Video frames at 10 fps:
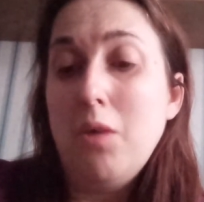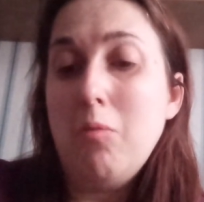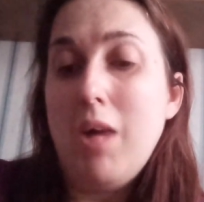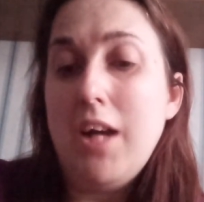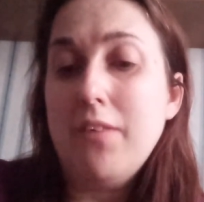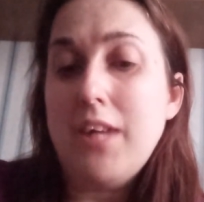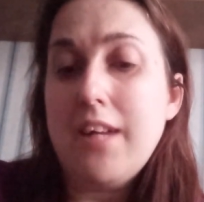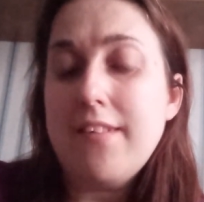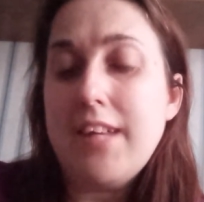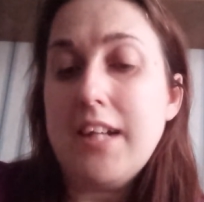Wow,
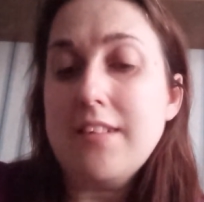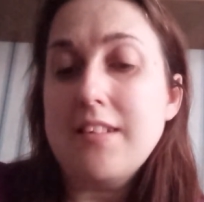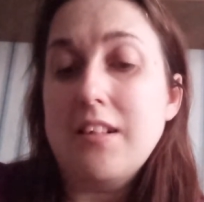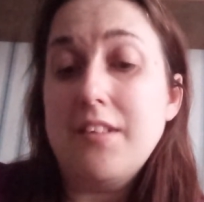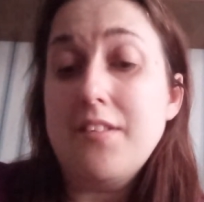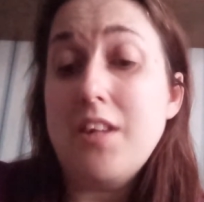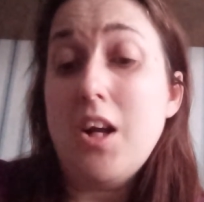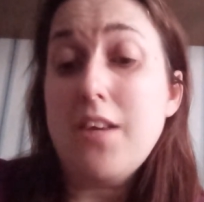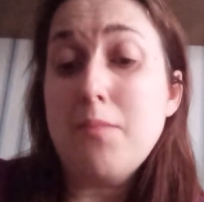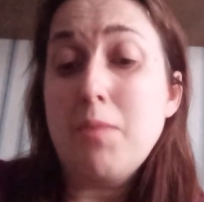that's excellent.
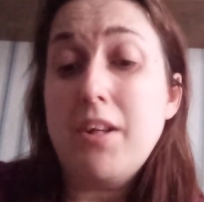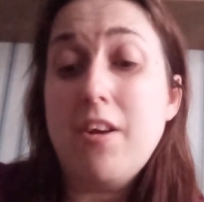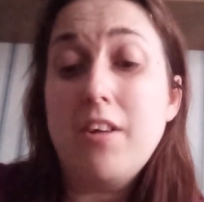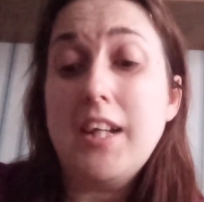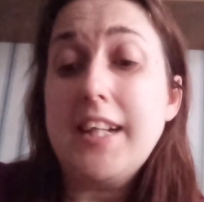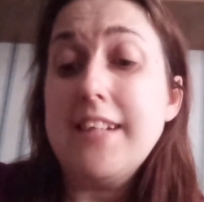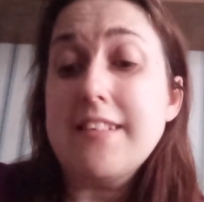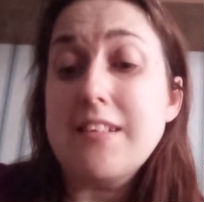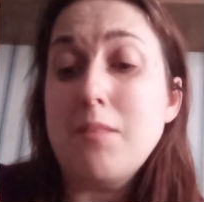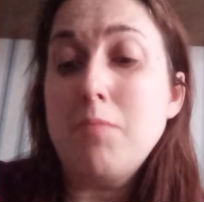Last but not
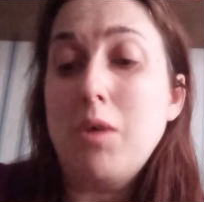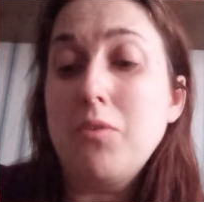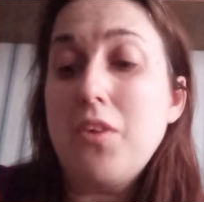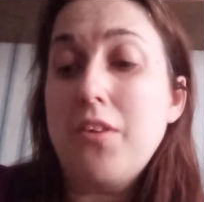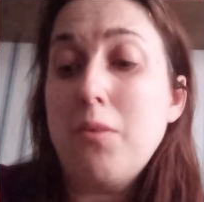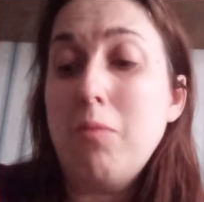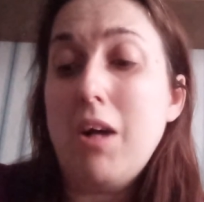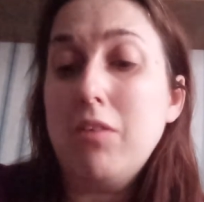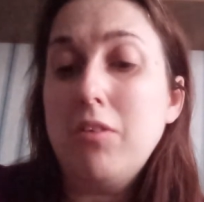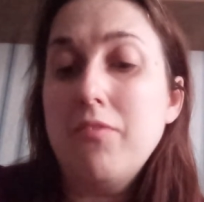least, Malta to
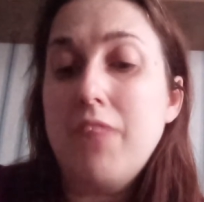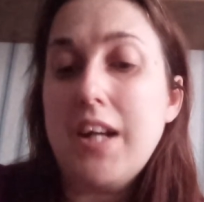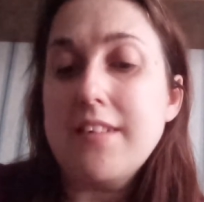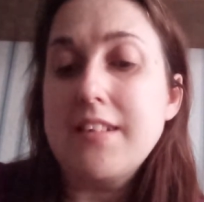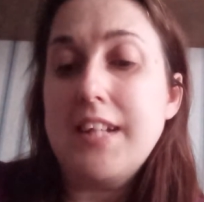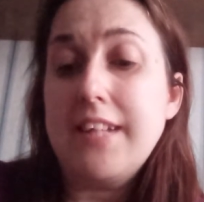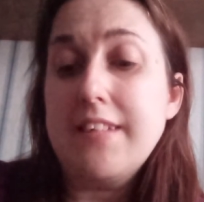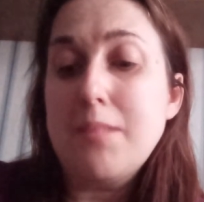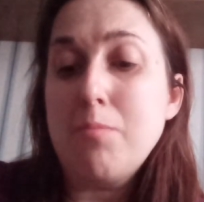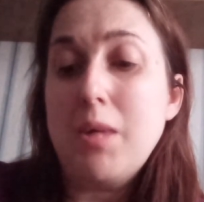welcome
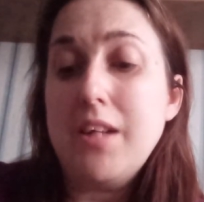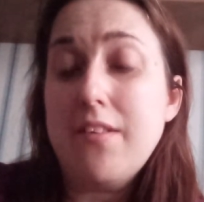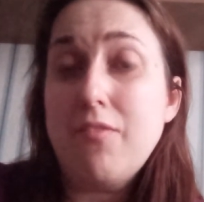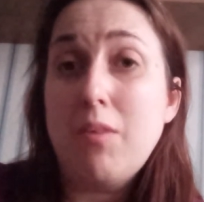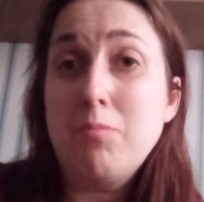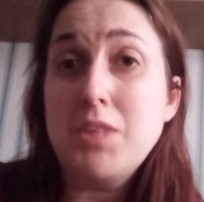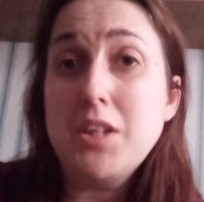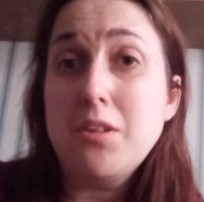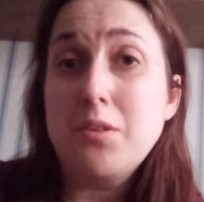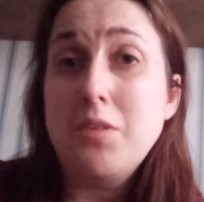vaccinated Brits from
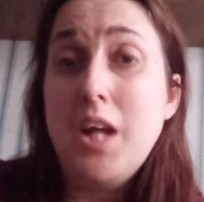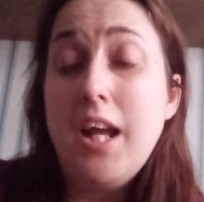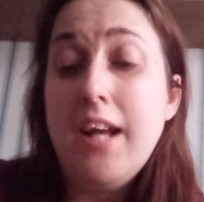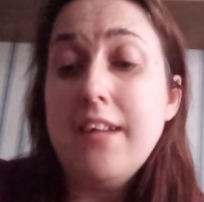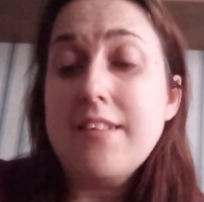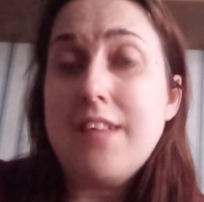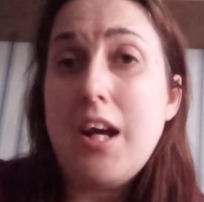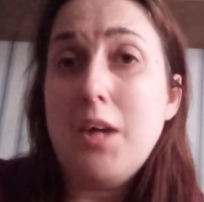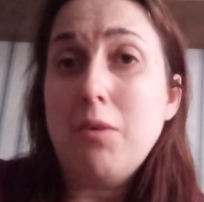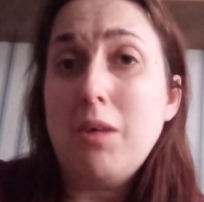June.
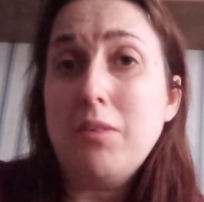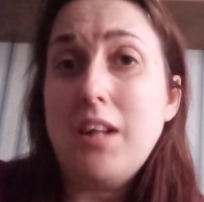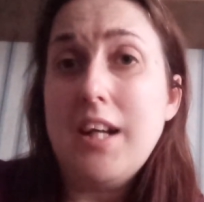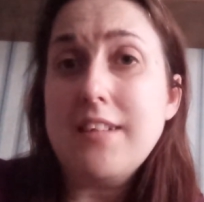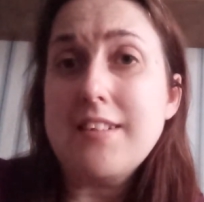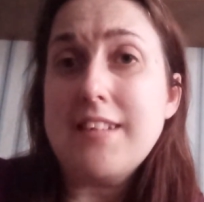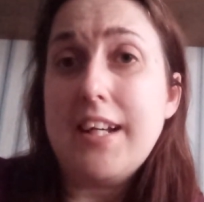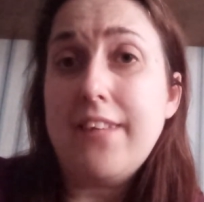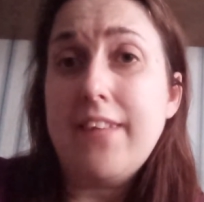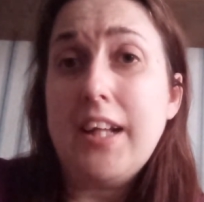So I would like to
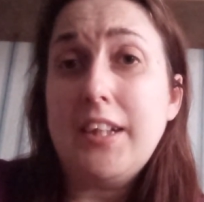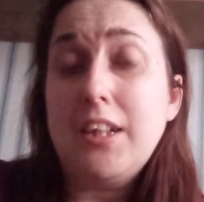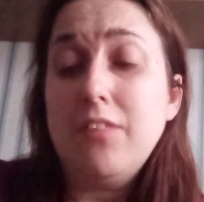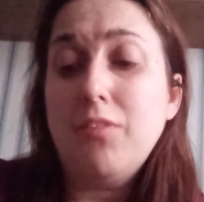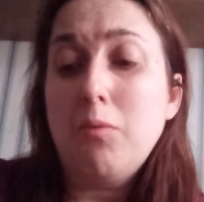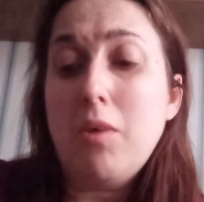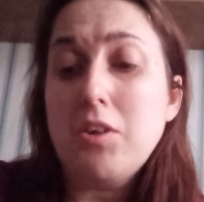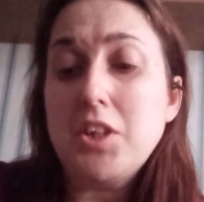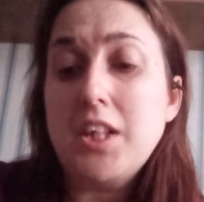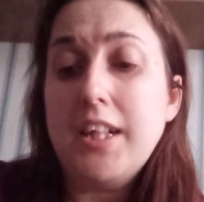say thank you for
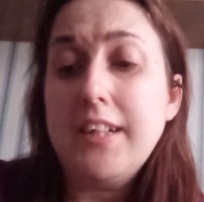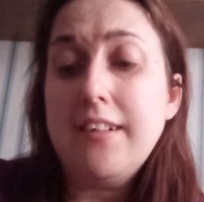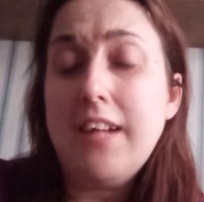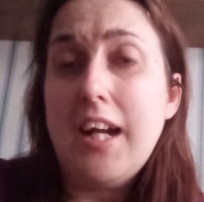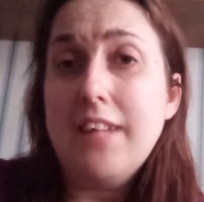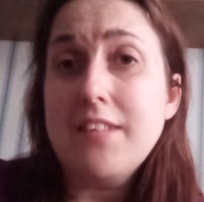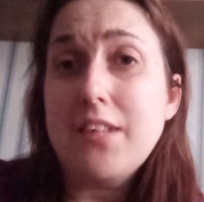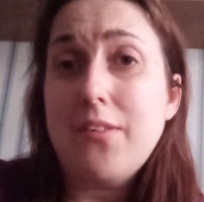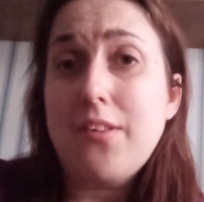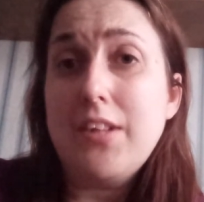watching and
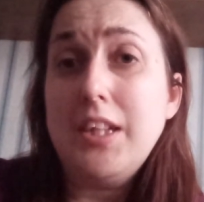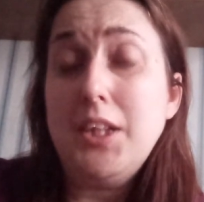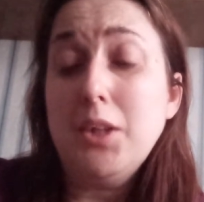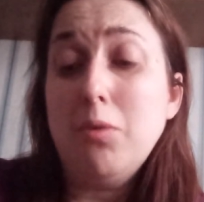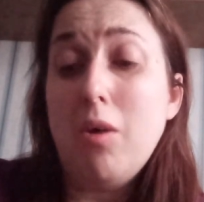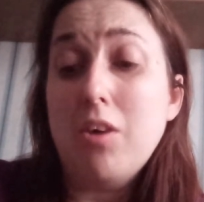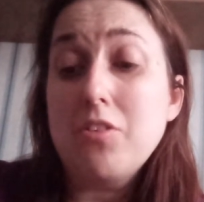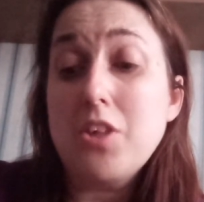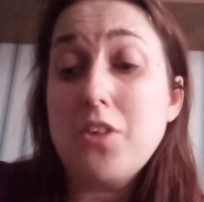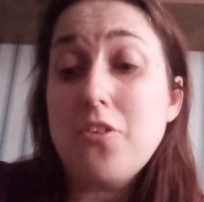I'll see you
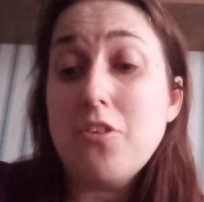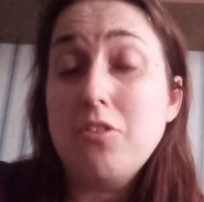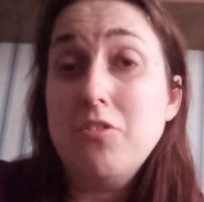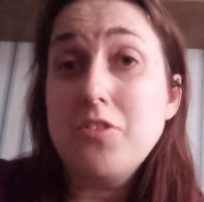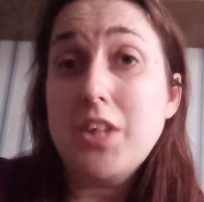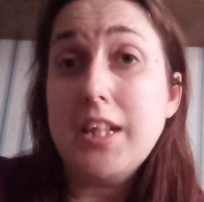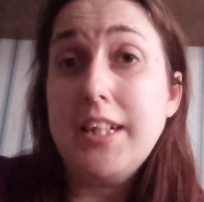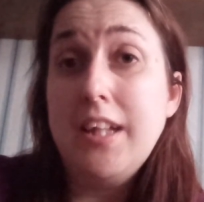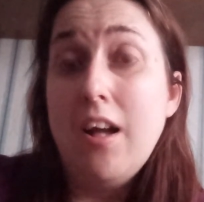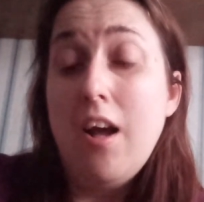on
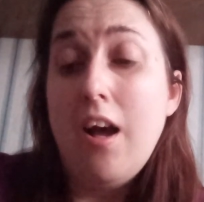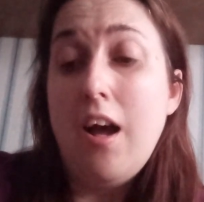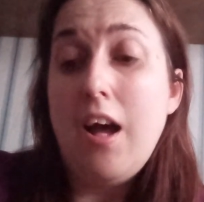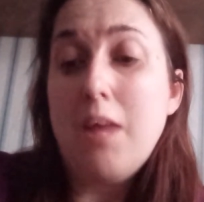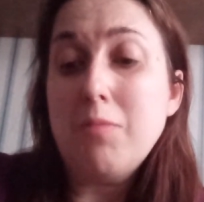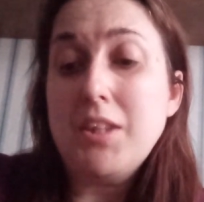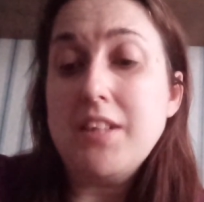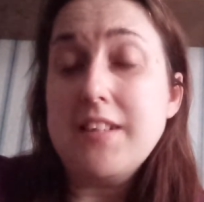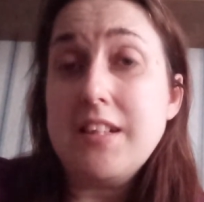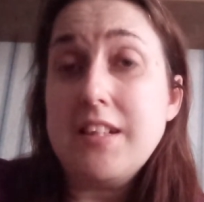Sunday, um, which
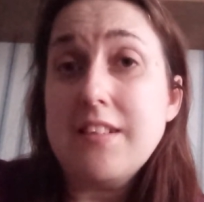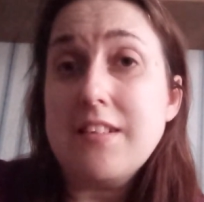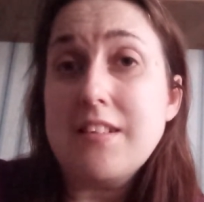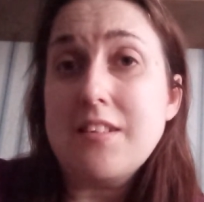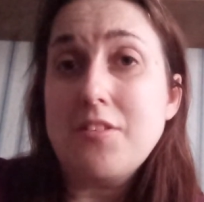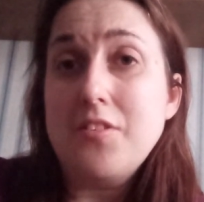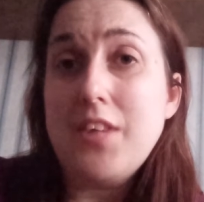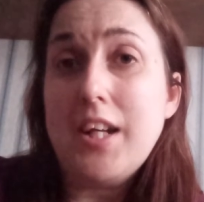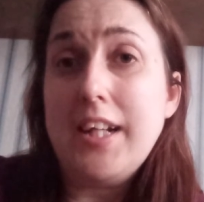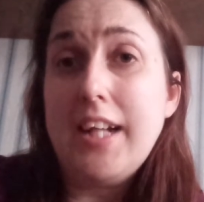is Easter
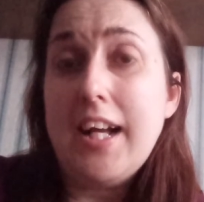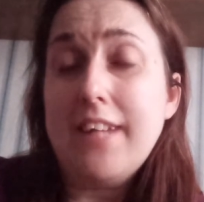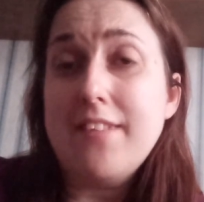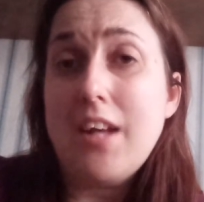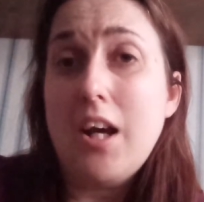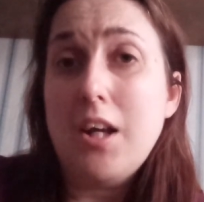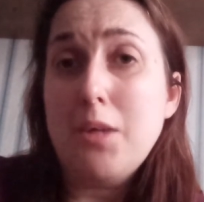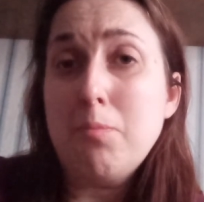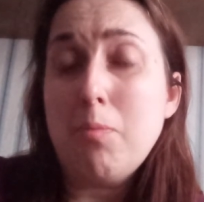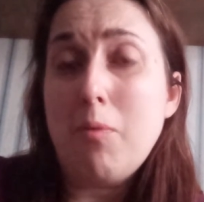Sunday. And I
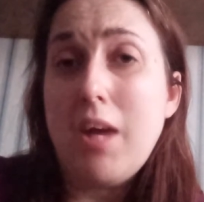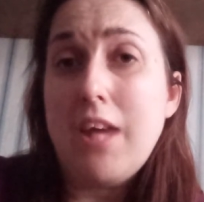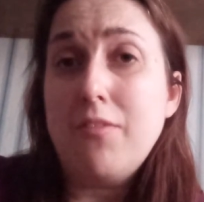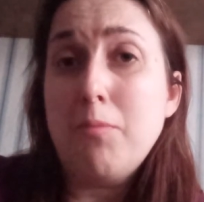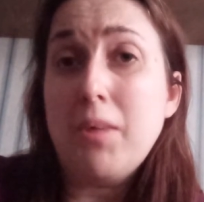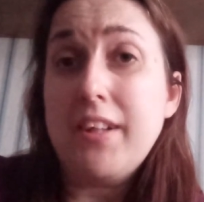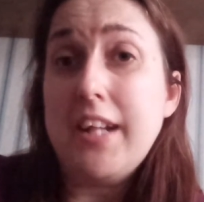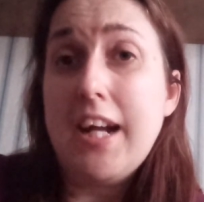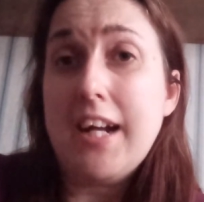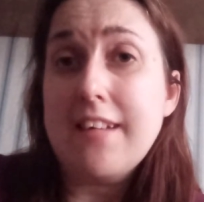hope everybody
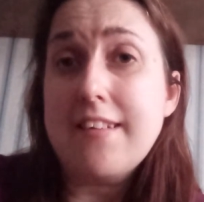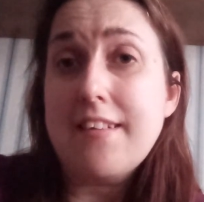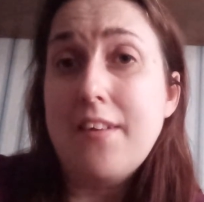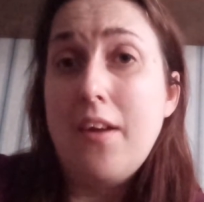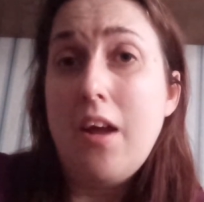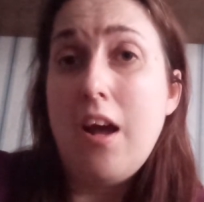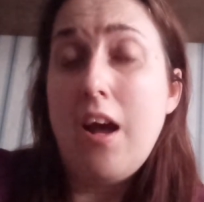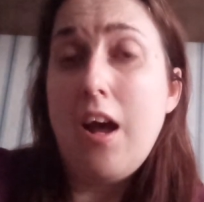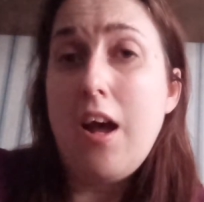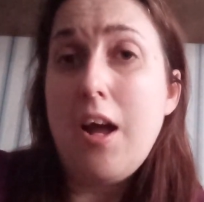has
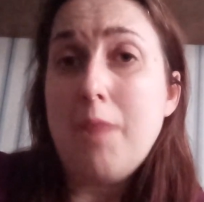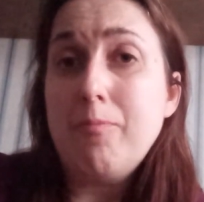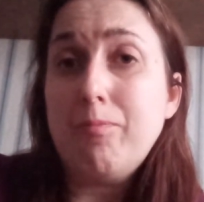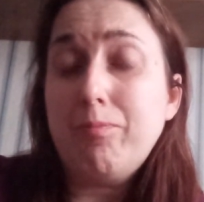um,